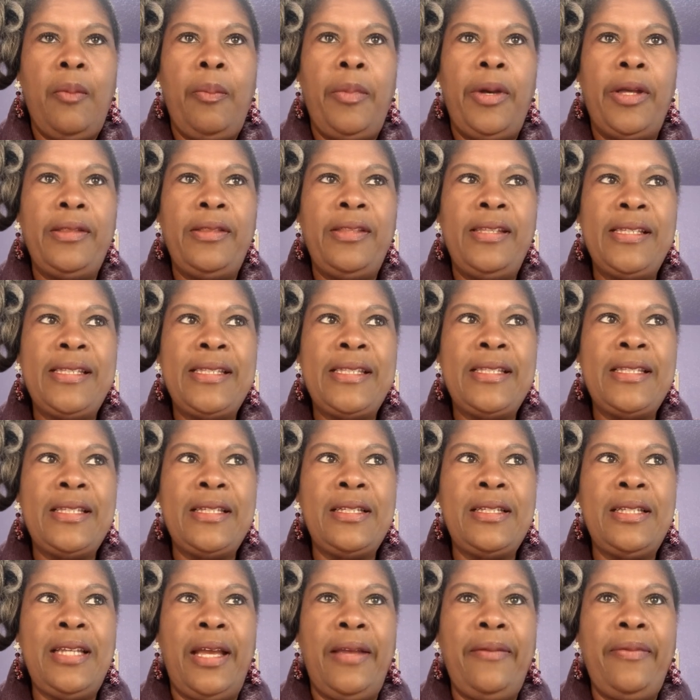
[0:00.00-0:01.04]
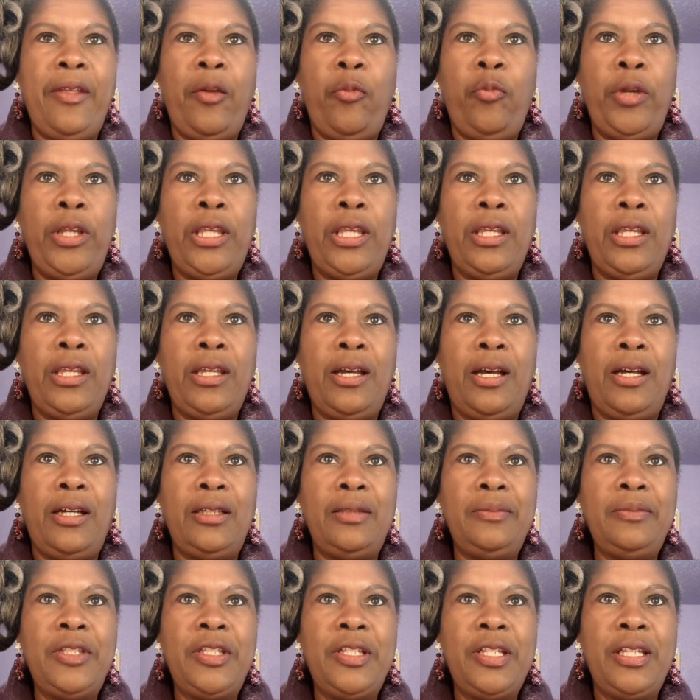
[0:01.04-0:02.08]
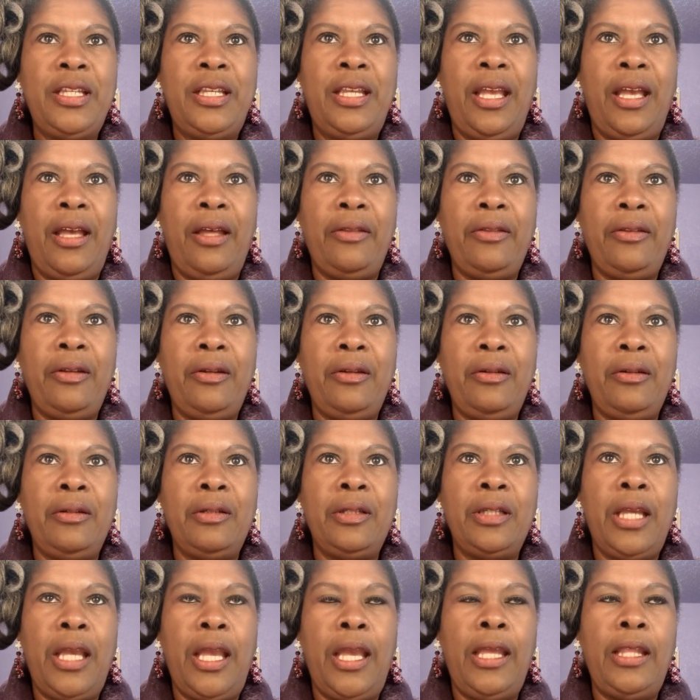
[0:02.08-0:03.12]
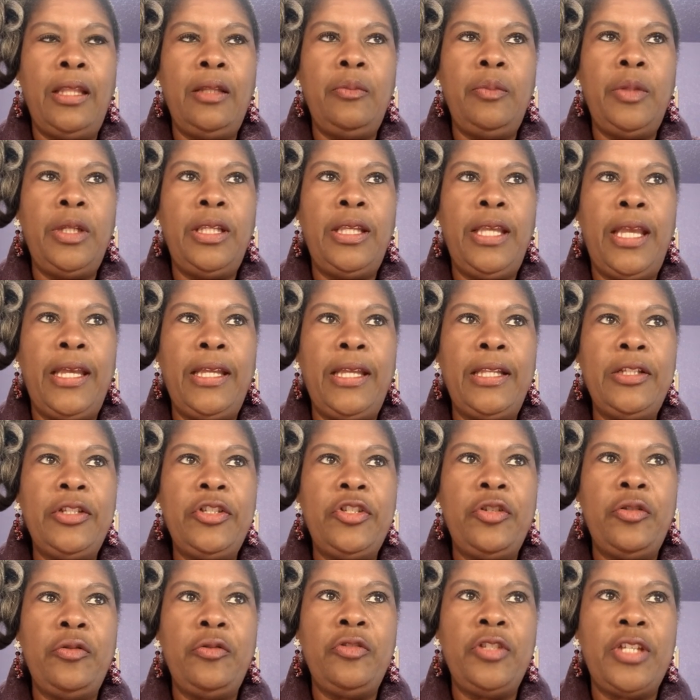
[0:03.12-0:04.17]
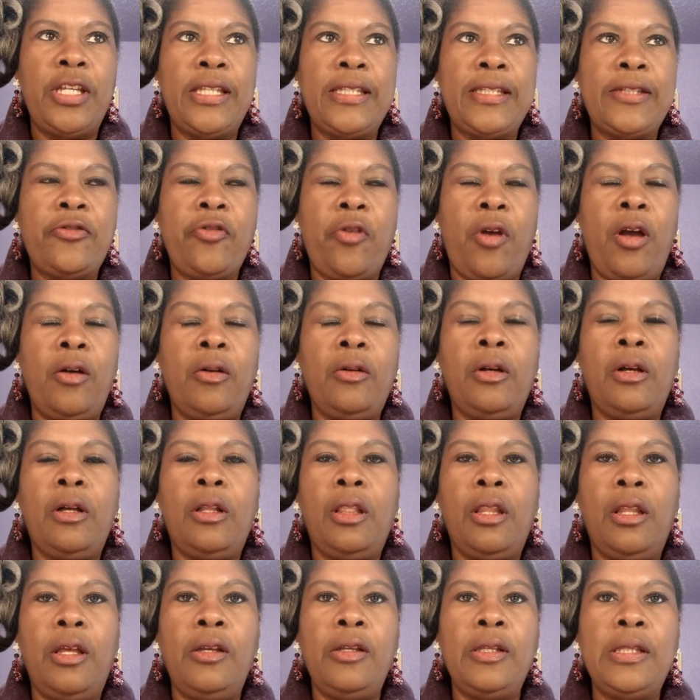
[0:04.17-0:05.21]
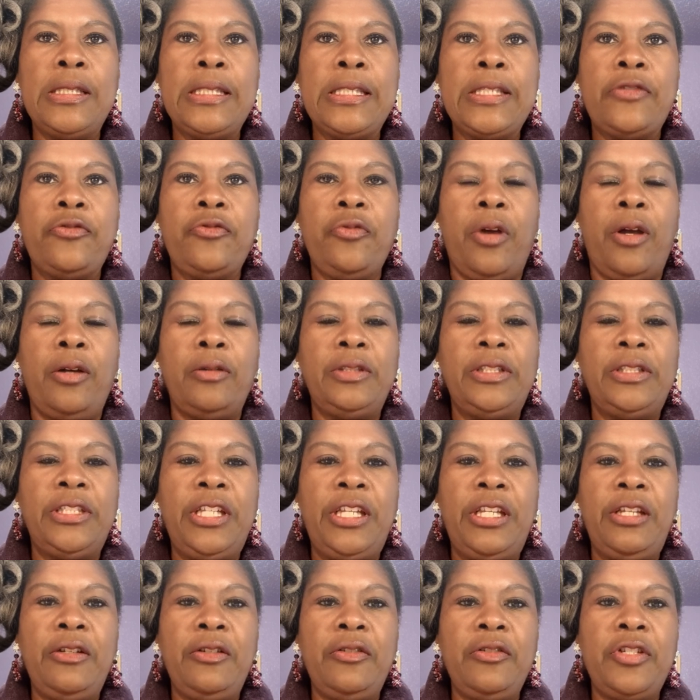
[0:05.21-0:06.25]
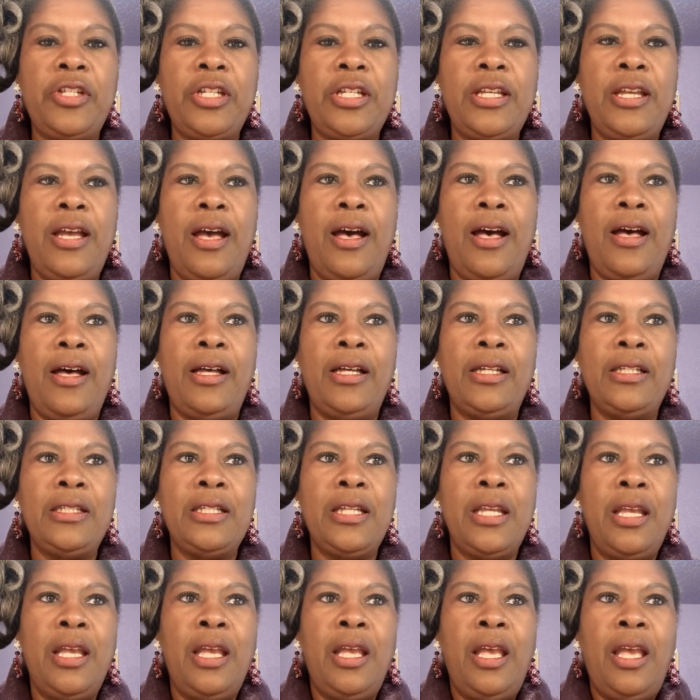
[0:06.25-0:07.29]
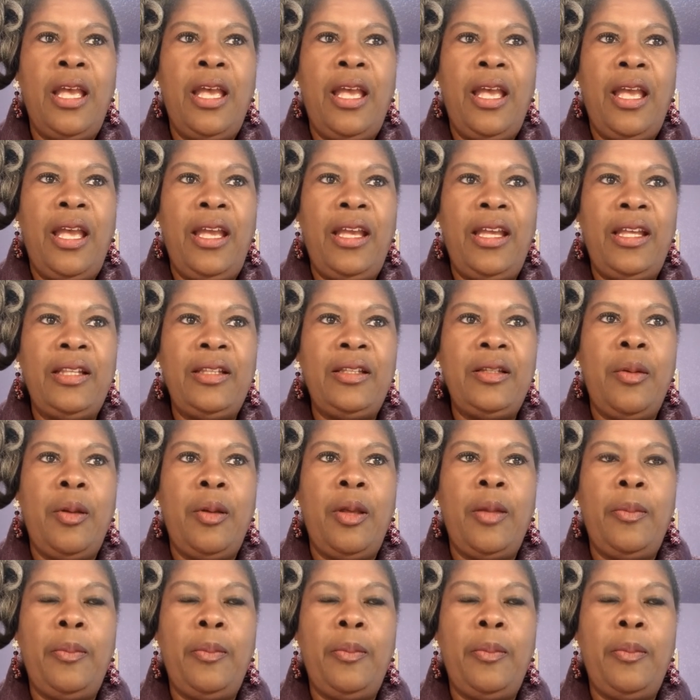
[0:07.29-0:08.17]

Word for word: But this is a time that we can come together and begin to just draw close, draw near to God, and